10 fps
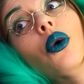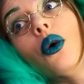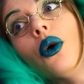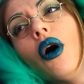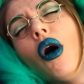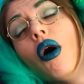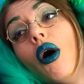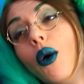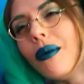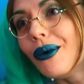great, Alice.
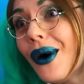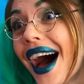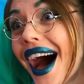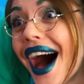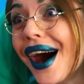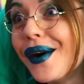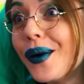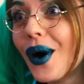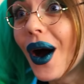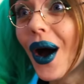
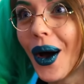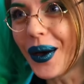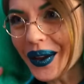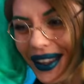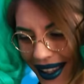Yay! Do you like